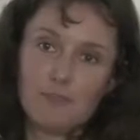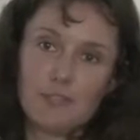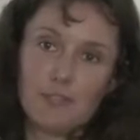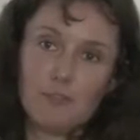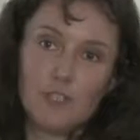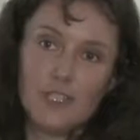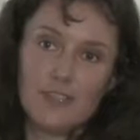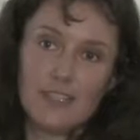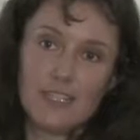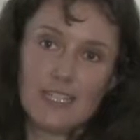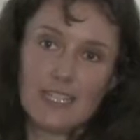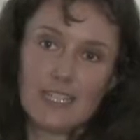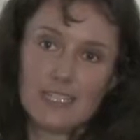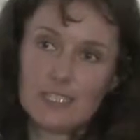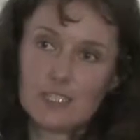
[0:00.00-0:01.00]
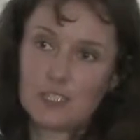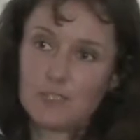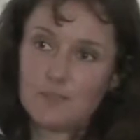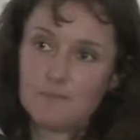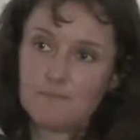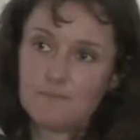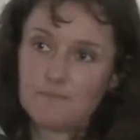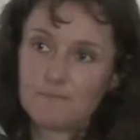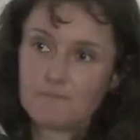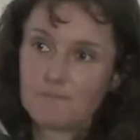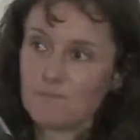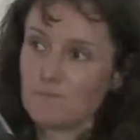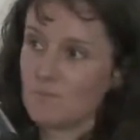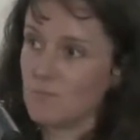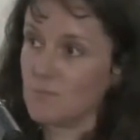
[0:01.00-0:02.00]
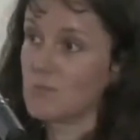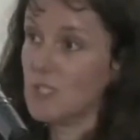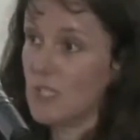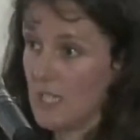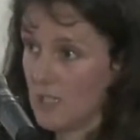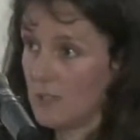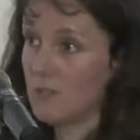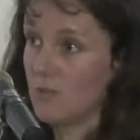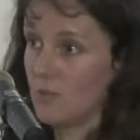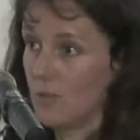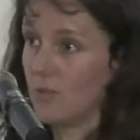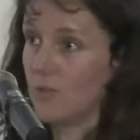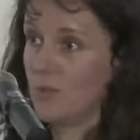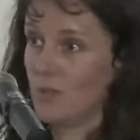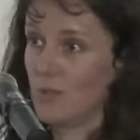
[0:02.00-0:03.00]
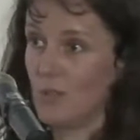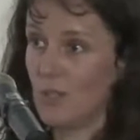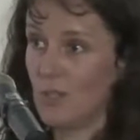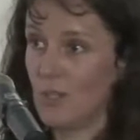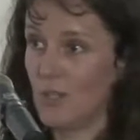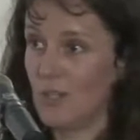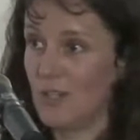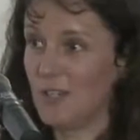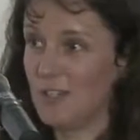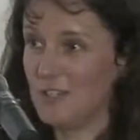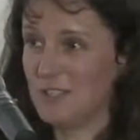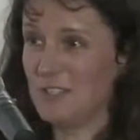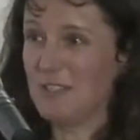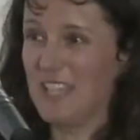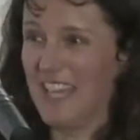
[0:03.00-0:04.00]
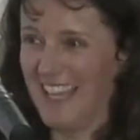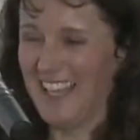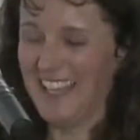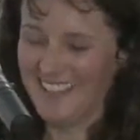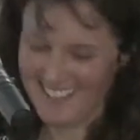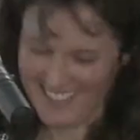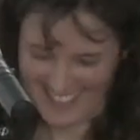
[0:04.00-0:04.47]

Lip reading: if I read the English? Yeah? It's okay.